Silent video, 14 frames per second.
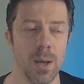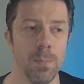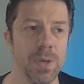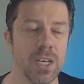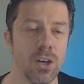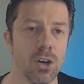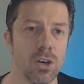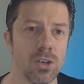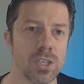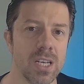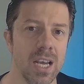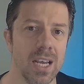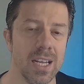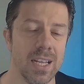
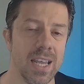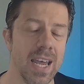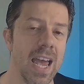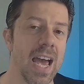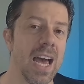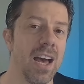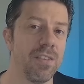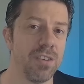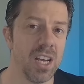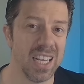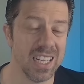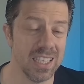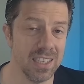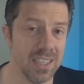because they have
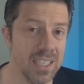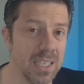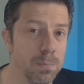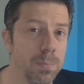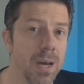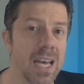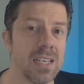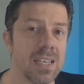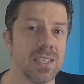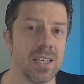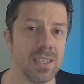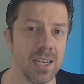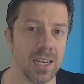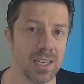the
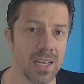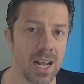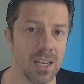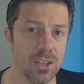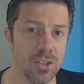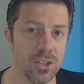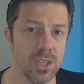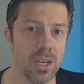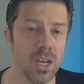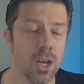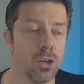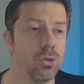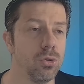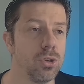best technology
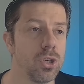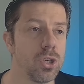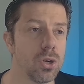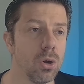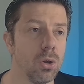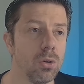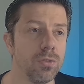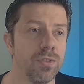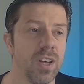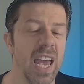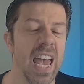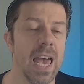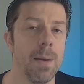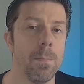to solve
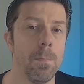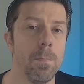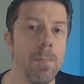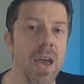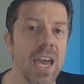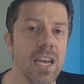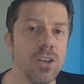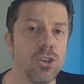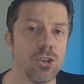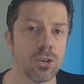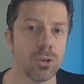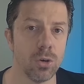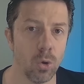a major